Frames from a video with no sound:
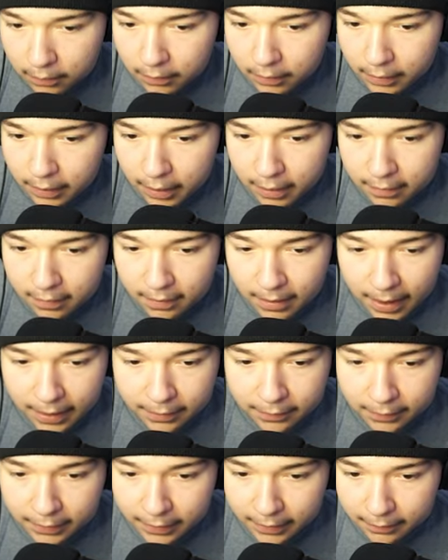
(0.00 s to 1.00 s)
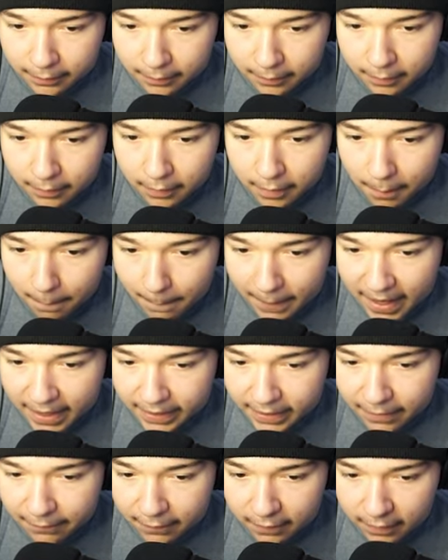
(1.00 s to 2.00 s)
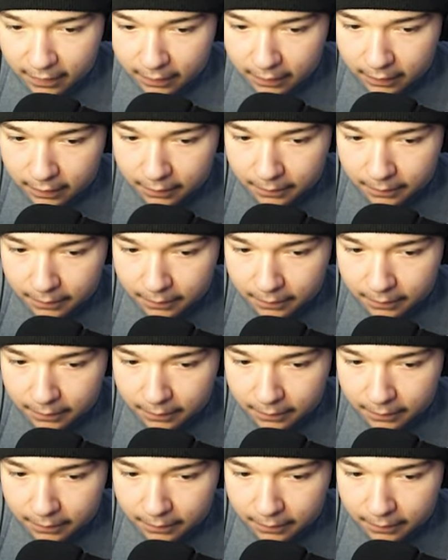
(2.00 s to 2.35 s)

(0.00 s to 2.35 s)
Okay, this is handling magnificent.